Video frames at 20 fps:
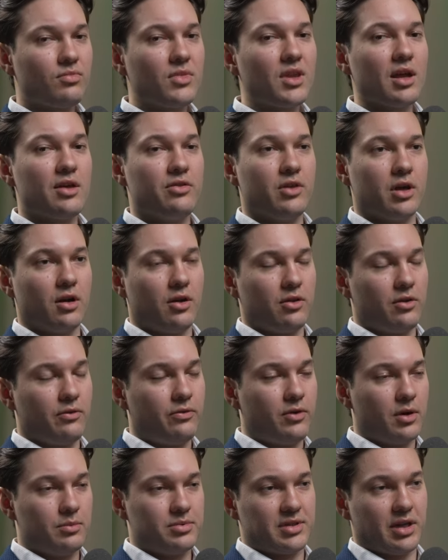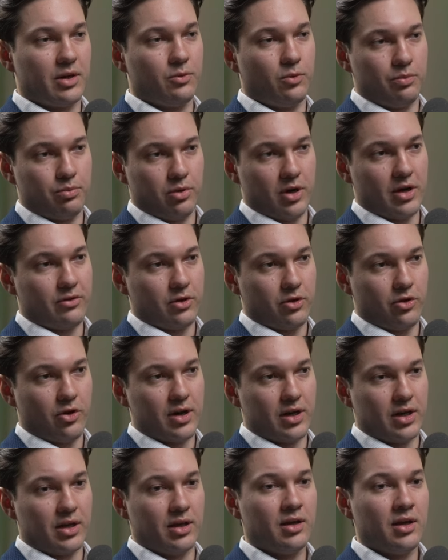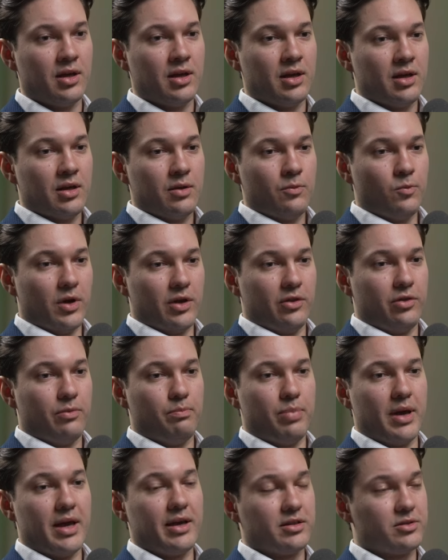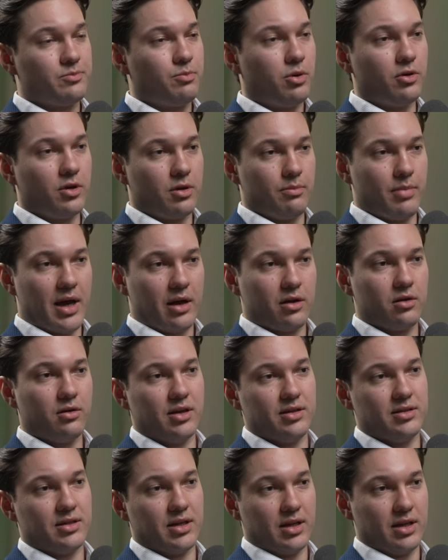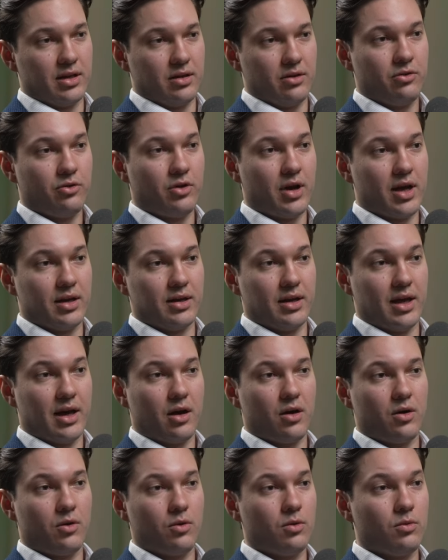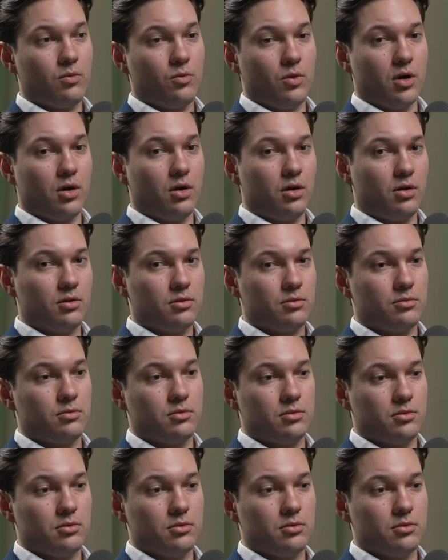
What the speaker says: And then on the flip side, with private credit, with banks pulling back lending right now, well,